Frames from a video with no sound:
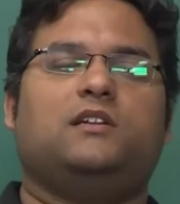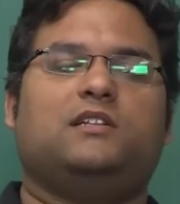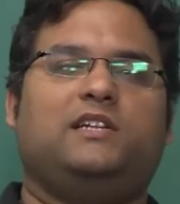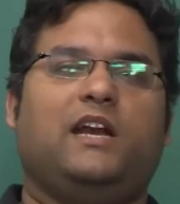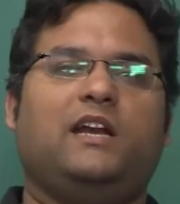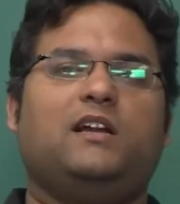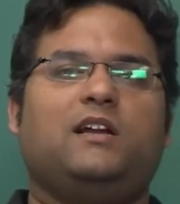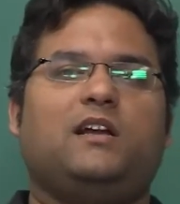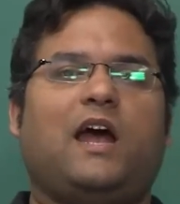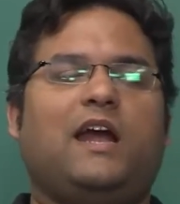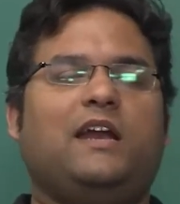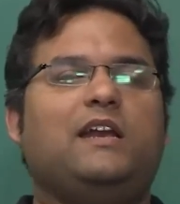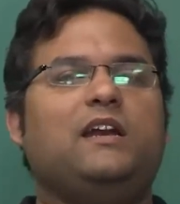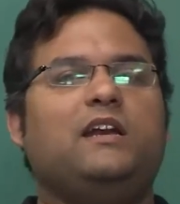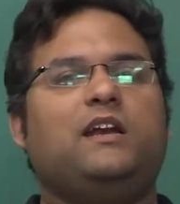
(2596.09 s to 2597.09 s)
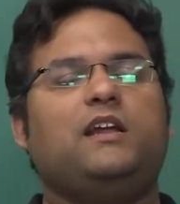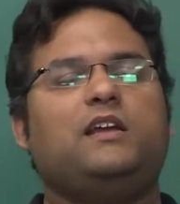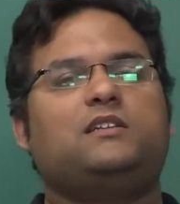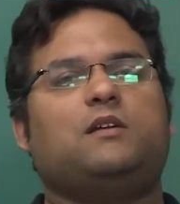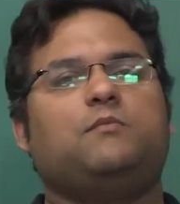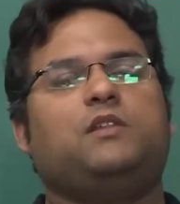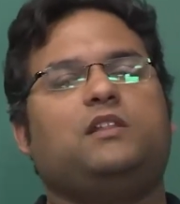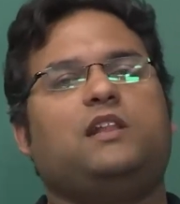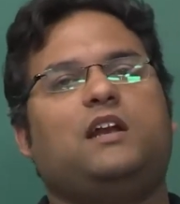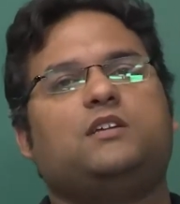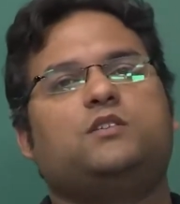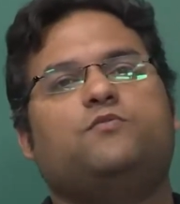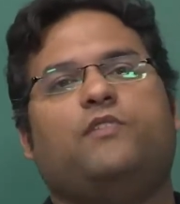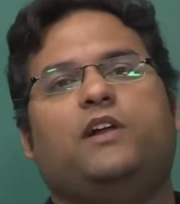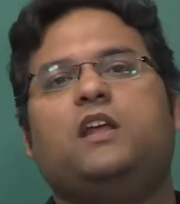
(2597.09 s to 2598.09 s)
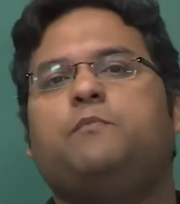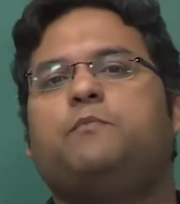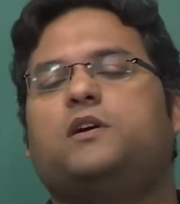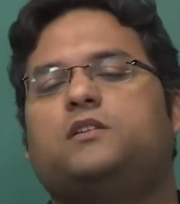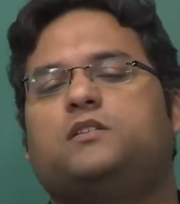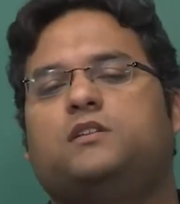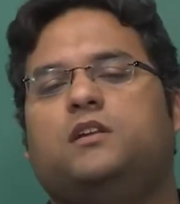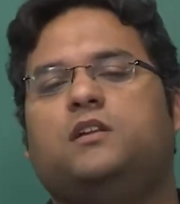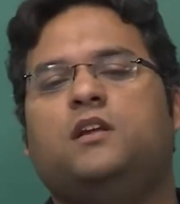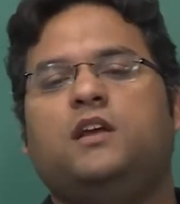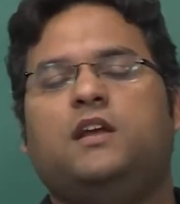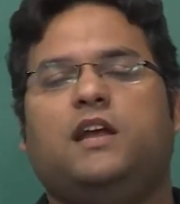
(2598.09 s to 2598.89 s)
Gender identity is something that is very personal,